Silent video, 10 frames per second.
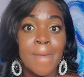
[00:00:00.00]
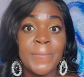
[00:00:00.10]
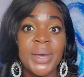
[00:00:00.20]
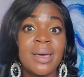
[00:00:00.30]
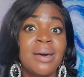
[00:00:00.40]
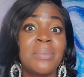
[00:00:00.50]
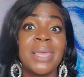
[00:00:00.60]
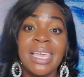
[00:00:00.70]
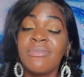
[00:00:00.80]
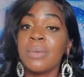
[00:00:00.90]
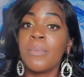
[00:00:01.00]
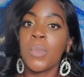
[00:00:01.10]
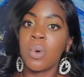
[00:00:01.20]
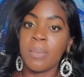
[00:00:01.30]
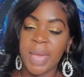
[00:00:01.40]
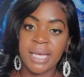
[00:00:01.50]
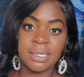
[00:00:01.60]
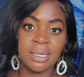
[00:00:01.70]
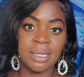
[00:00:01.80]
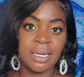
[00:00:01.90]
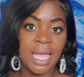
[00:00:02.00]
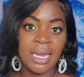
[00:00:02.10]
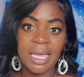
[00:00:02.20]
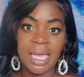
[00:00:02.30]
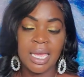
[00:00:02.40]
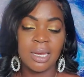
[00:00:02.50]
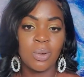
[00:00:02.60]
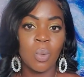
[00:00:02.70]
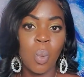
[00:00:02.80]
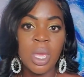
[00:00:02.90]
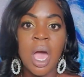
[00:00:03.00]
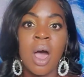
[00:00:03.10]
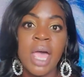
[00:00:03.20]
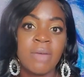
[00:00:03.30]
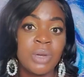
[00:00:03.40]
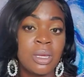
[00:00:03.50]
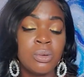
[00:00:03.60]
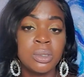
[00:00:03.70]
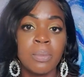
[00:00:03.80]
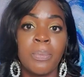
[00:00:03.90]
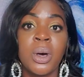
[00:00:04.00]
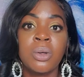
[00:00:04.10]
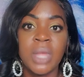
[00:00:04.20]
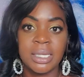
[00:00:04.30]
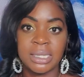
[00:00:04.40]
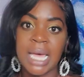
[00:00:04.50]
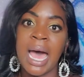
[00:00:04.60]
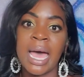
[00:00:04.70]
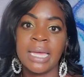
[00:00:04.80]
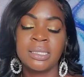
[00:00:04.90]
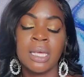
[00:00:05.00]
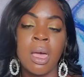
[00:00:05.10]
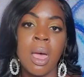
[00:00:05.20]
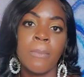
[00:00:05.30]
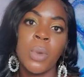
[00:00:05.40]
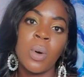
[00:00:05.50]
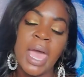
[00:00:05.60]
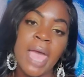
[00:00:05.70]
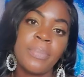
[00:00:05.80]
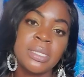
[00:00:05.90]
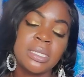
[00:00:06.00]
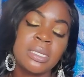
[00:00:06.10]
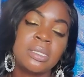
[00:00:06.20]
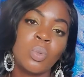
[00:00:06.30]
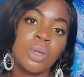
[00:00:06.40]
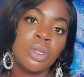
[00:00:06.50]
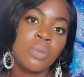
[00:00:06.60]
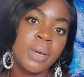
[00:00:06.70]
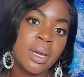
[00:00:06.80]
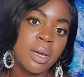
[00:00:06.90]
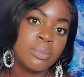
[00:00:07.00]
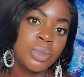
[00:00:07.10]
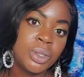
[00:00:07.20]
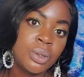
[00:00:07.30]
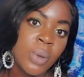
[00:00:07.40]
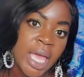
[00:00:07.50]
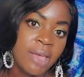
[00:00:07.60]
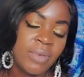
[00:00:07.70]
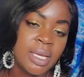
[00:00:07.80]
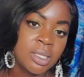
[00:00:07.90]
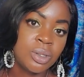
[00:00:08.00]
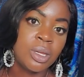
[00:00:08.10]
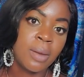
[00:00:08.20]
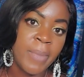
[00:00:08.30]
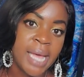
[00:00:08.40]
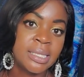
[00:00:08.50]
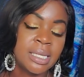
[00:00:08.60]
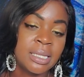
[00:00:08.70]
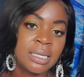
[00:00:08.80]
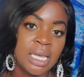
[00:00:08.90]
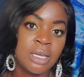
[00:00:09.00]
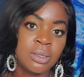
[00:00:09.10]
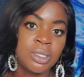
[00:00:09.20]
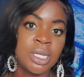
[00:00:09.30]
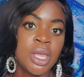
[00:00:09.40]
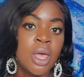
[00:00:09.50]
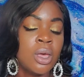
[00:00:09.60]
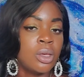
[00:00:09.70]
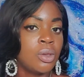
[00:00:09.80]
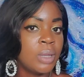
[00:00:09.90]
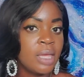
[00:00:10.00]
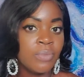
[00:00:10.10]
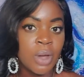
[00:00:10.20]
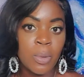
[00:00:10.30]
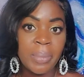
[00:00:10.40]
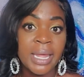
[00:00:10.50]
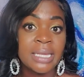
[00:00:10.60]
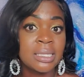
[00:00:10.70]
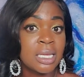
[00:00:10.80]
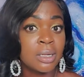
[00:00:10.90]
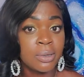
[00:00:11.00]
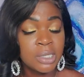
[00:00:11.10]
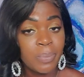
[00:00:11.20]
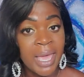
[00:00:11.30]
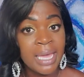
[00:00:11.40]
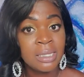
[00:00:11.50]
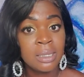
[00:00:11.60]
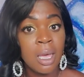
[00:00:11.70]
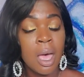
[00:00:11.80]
become even more masculine. And again, we all have to use both sides. But what happens is when you become too heavy into your masculine energy, you leave no place and no space